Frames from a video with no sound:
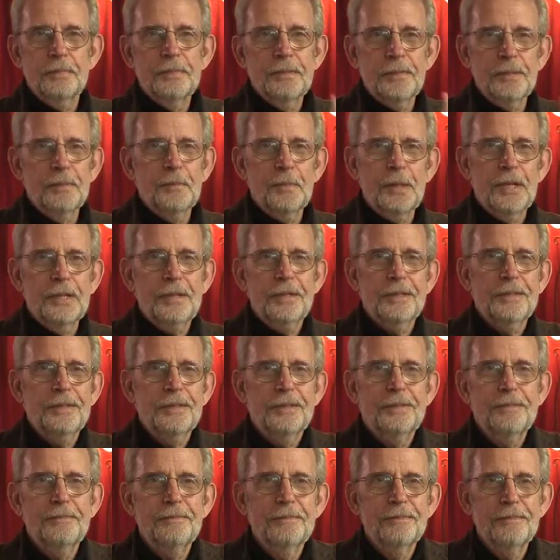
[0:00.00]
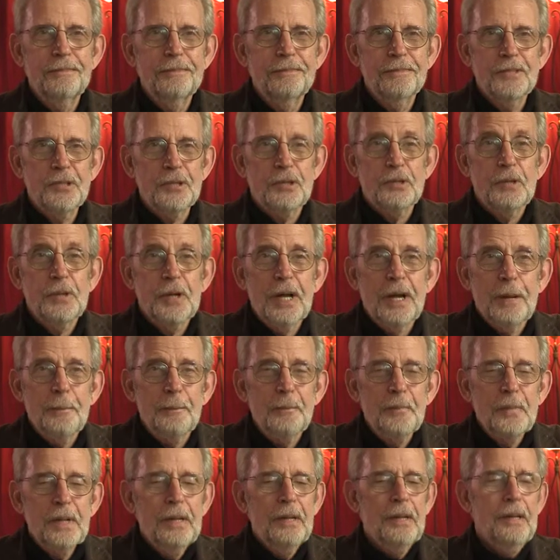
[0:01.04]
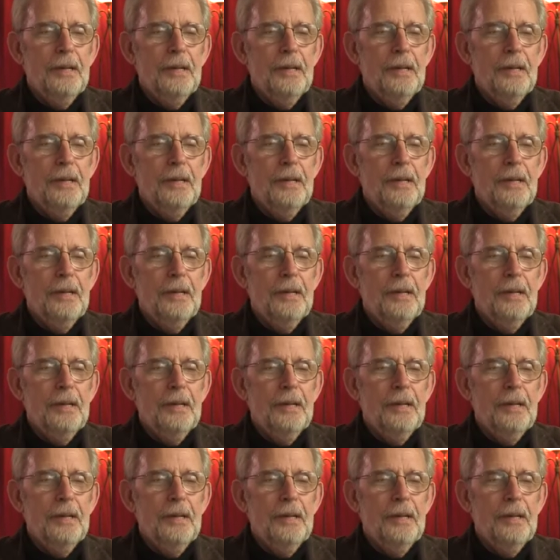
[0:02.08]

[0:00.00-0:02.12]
completely screwed up.